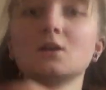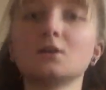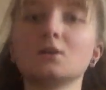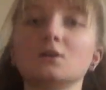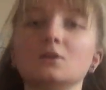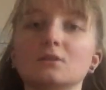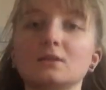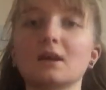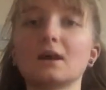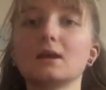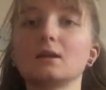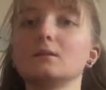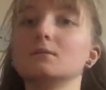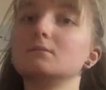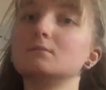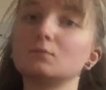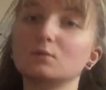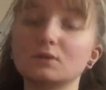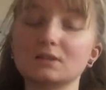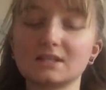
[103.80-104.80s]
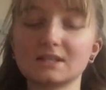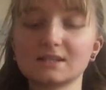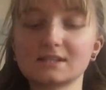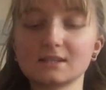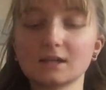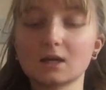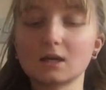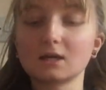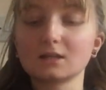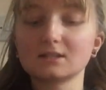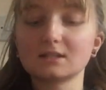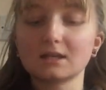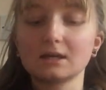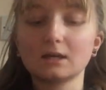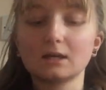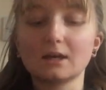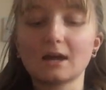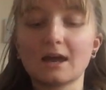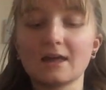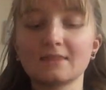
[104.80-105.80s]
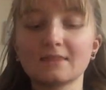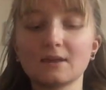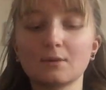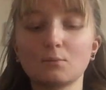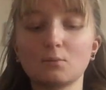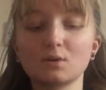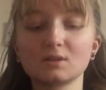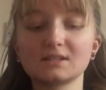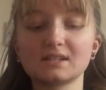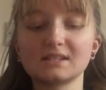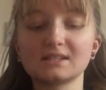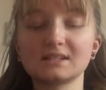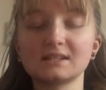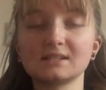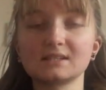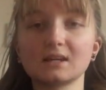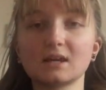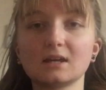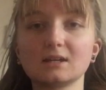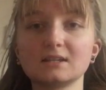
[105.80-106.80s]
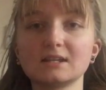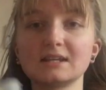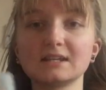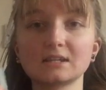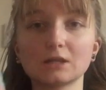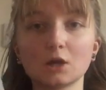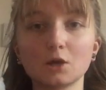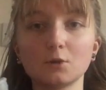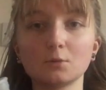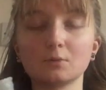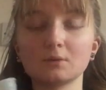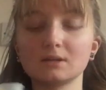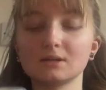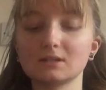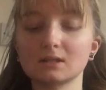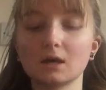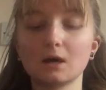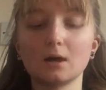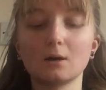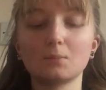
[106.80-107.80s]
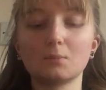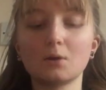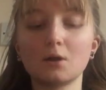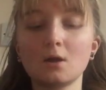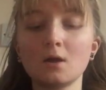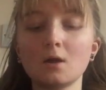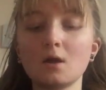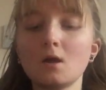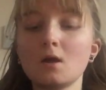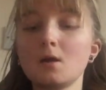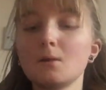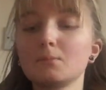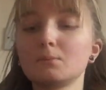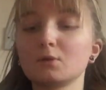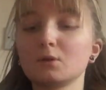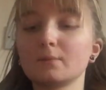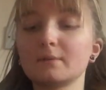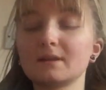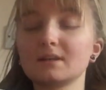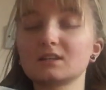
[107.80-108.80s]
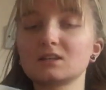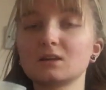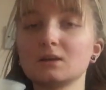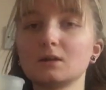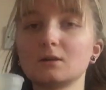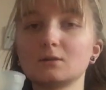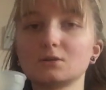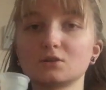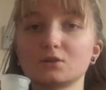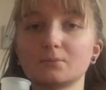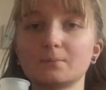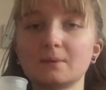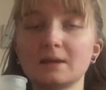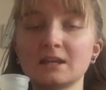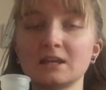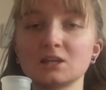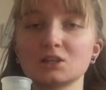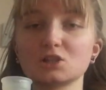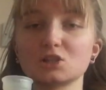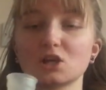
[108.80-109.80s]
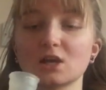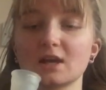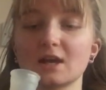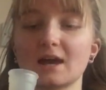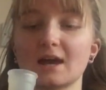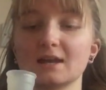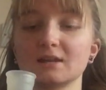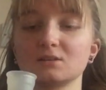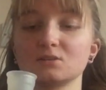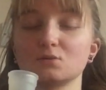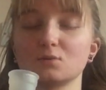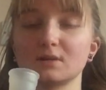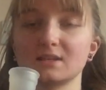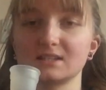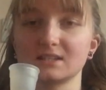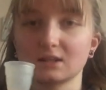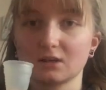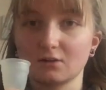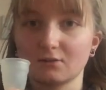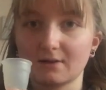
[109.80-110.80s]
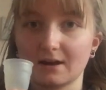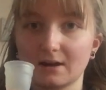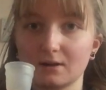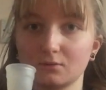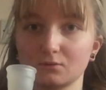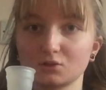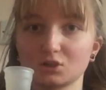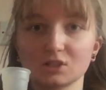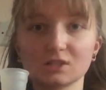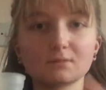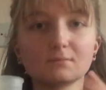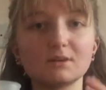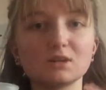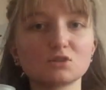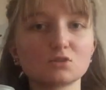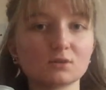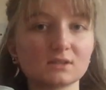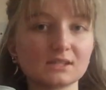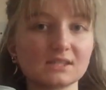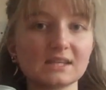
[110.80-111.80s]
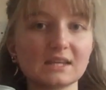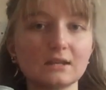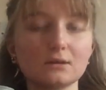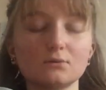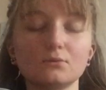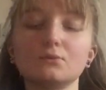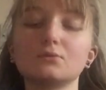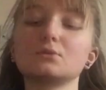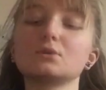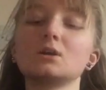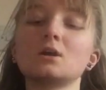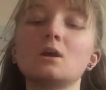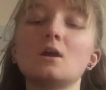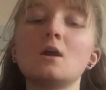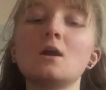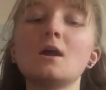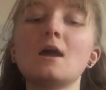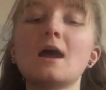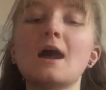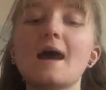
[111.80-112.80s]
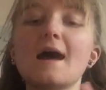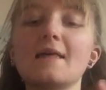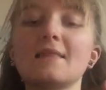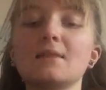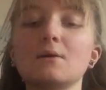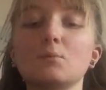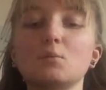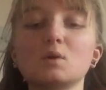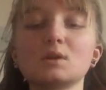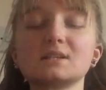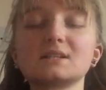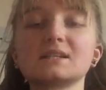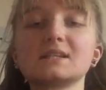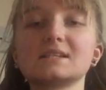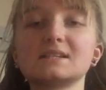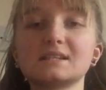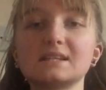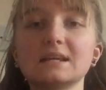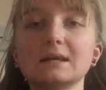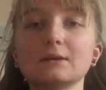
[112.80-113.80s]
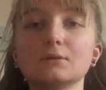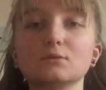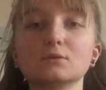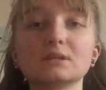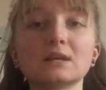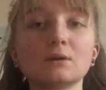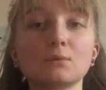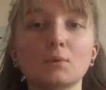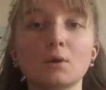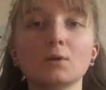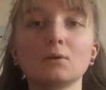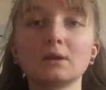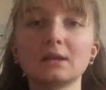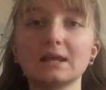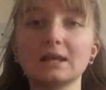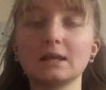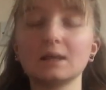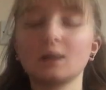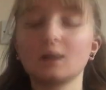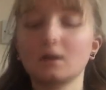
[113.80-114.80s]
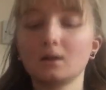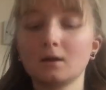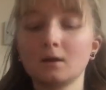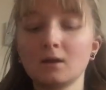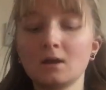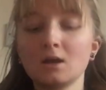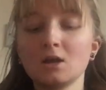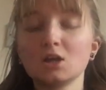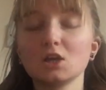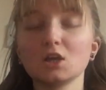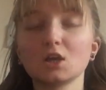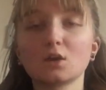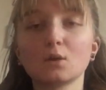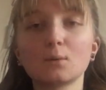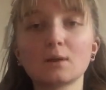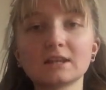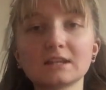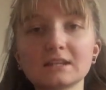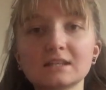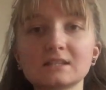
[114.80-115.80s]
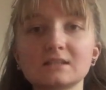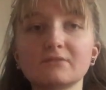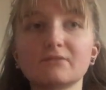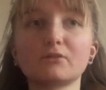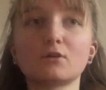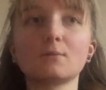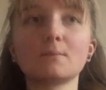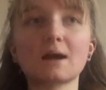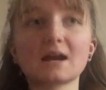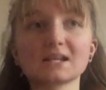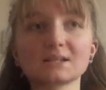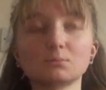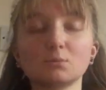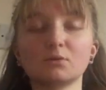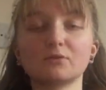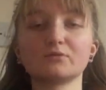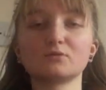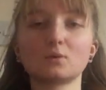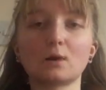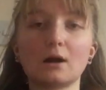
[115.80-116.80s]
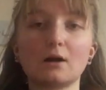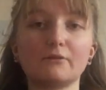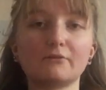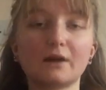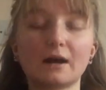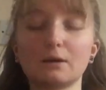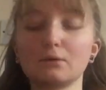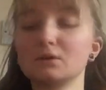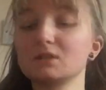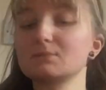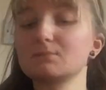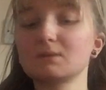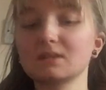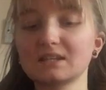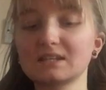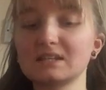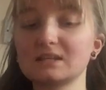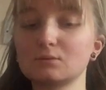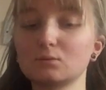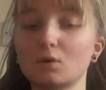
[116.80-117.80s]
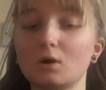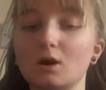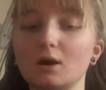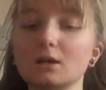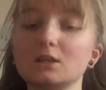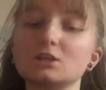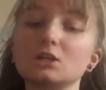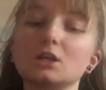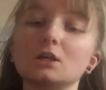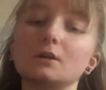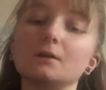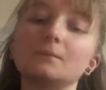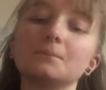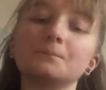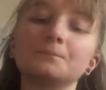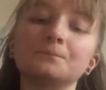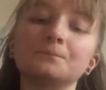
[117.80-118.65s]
You then would insert it, and then once it's inserted it opens up, but you're meant to sort of pinch it and twist it around just to make sure it's sealed, and then once it's sealed it won't leak. You can wear this for a maximum of 12 hours, but this is what I do.